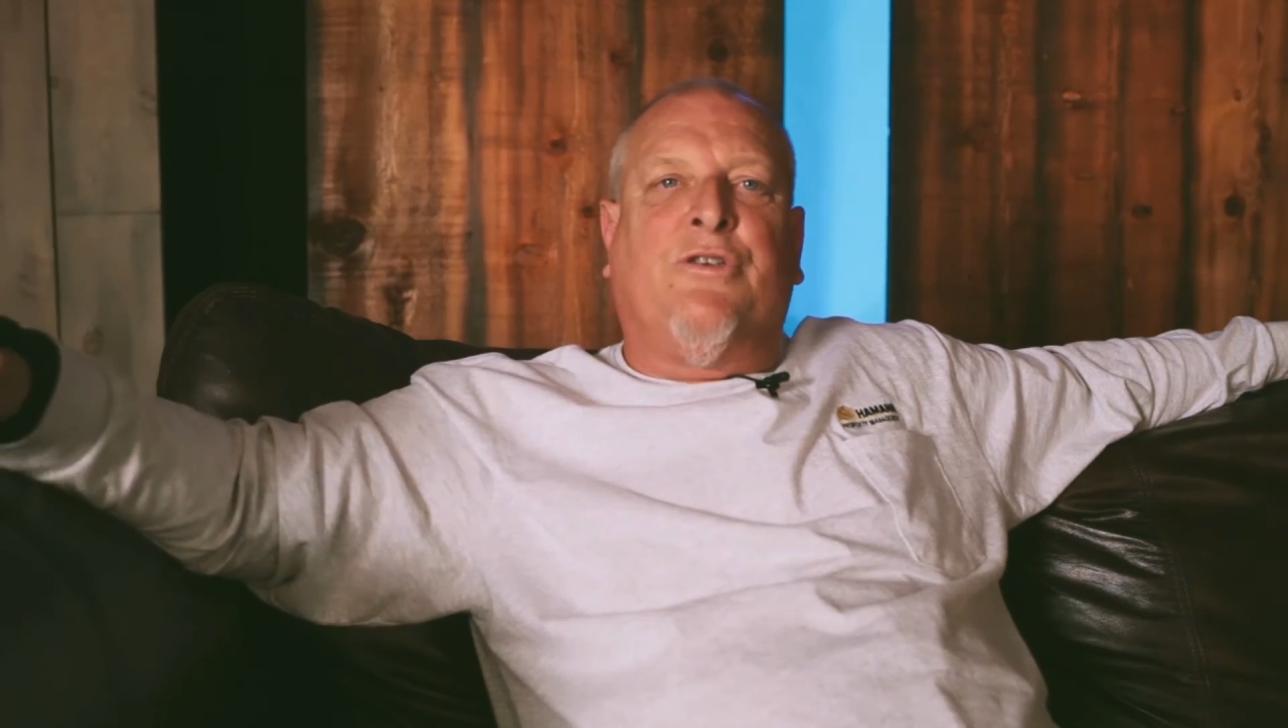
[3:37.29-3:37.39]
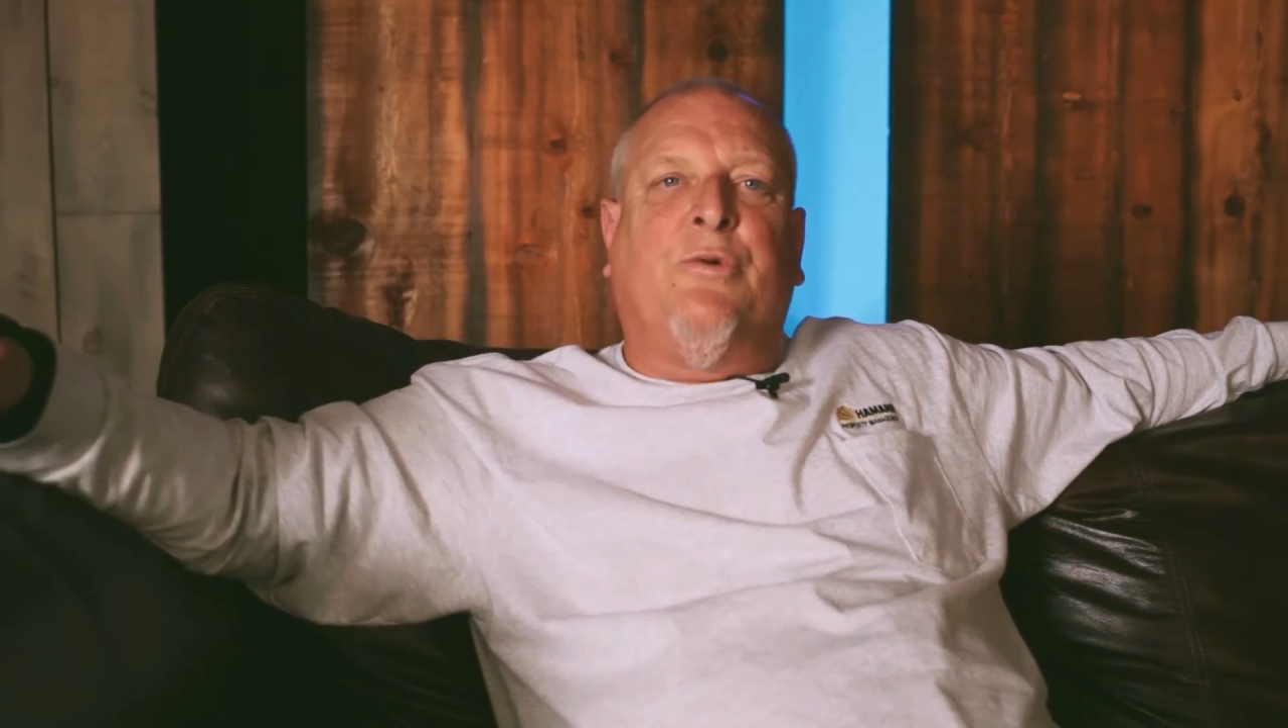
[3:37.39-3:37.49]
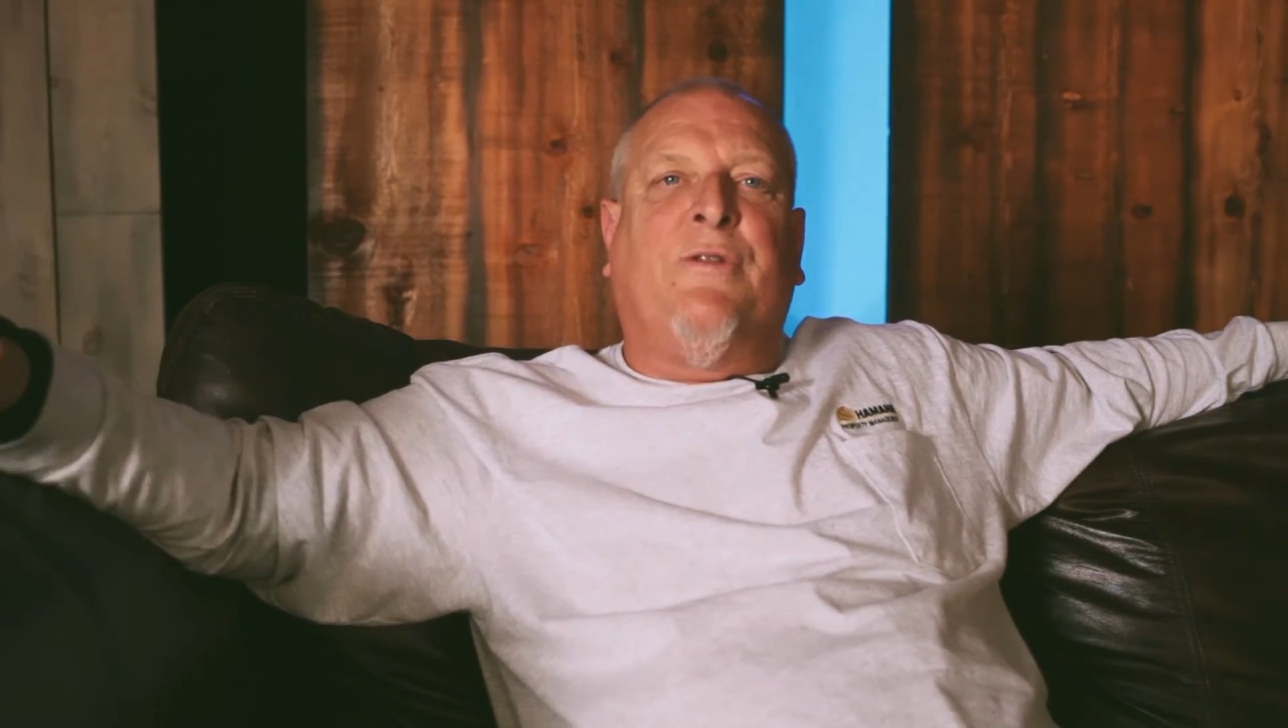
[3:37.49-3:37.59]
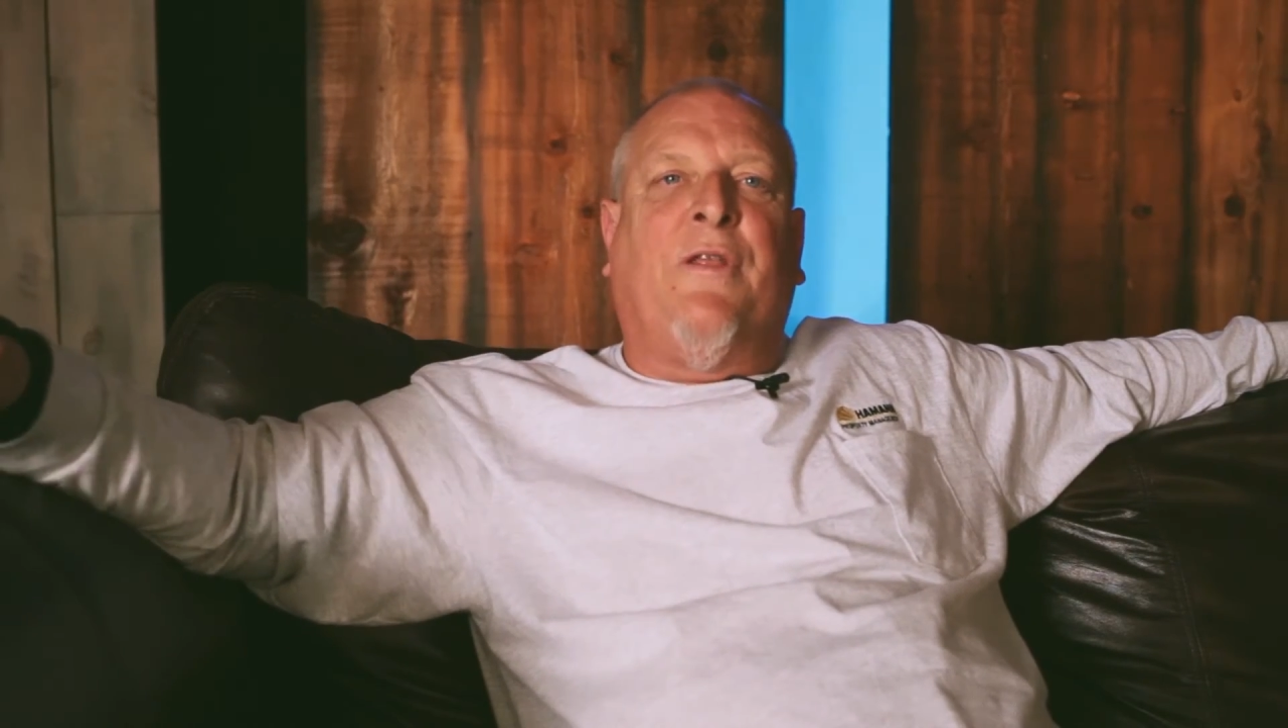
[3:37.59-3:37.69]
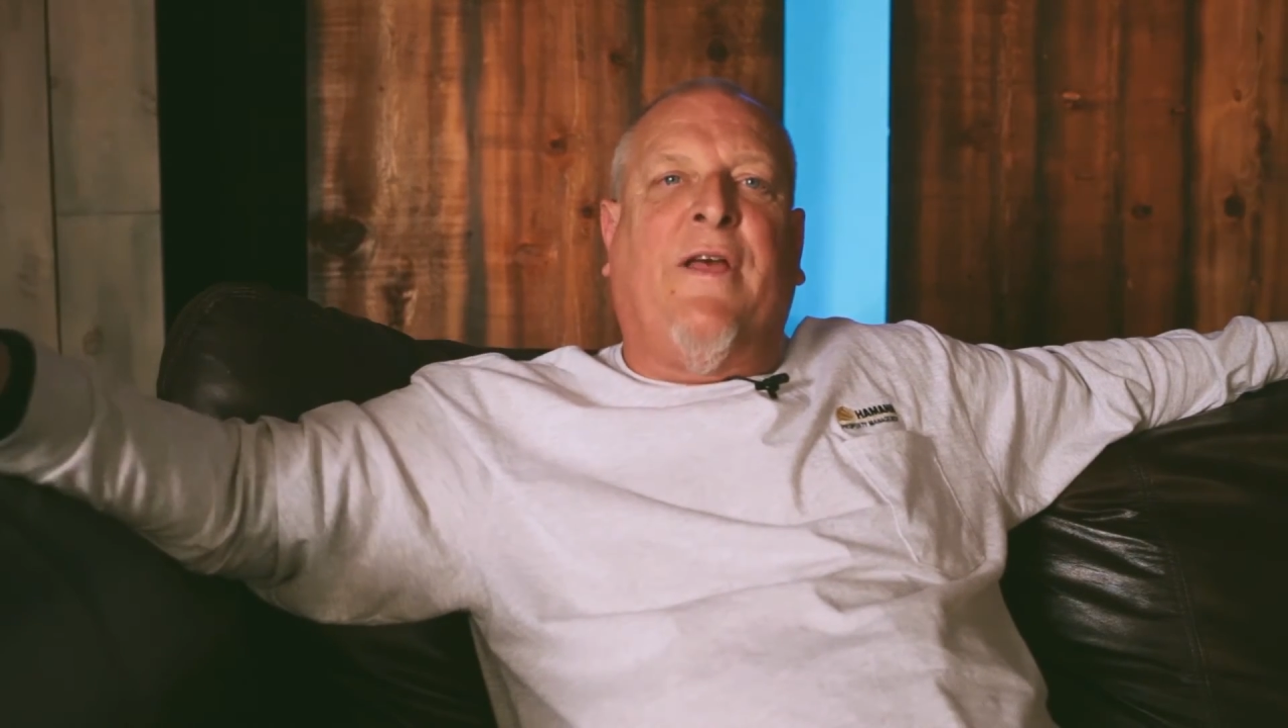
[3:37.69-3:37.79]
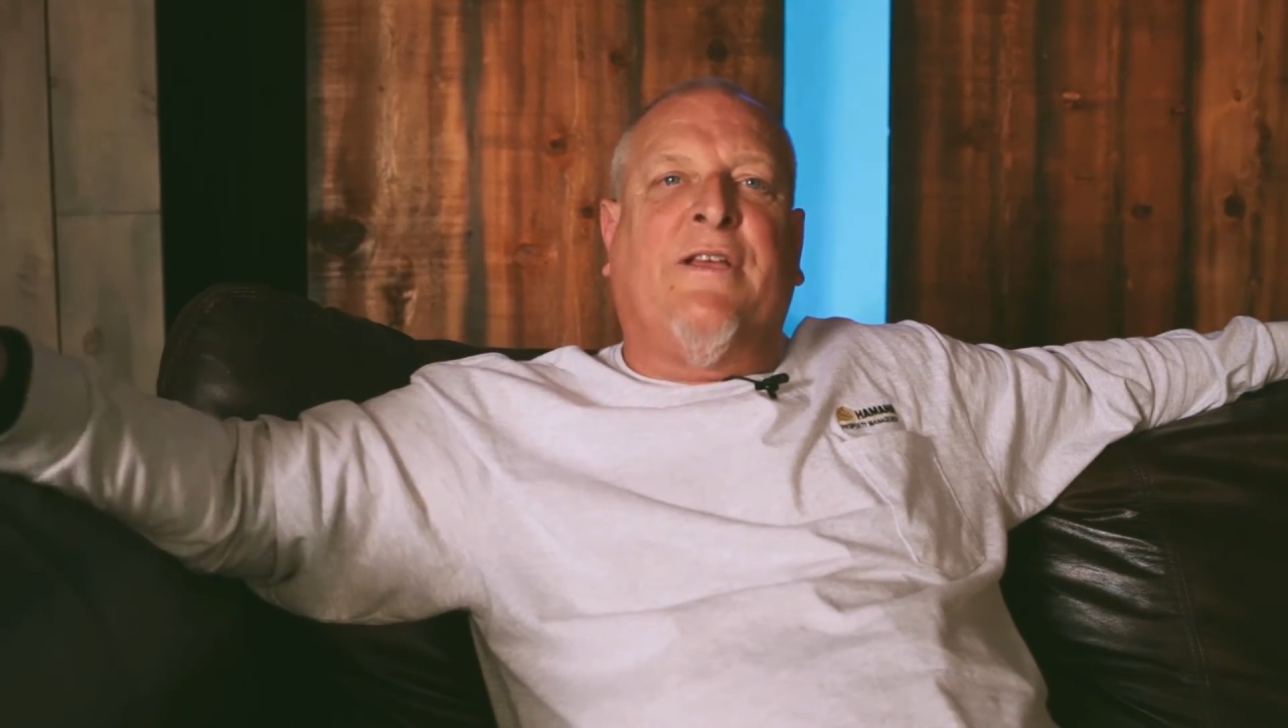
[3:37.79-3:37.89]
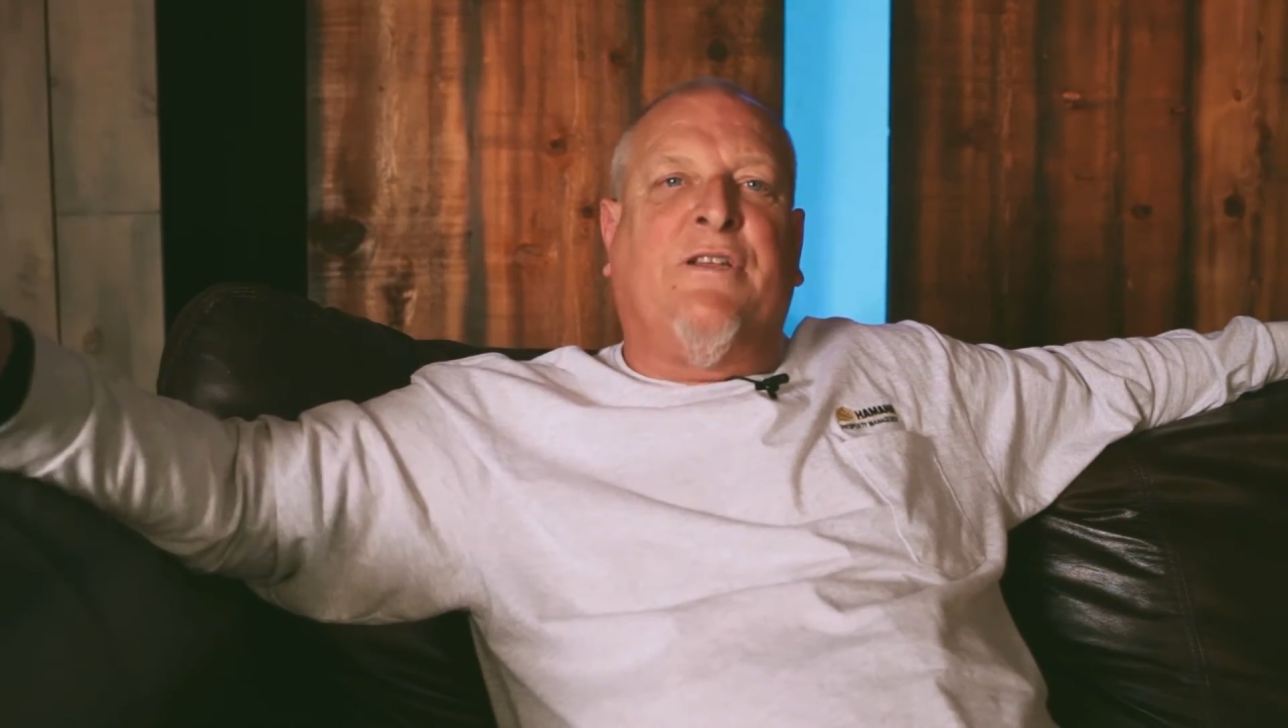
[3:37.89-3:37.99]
doing the things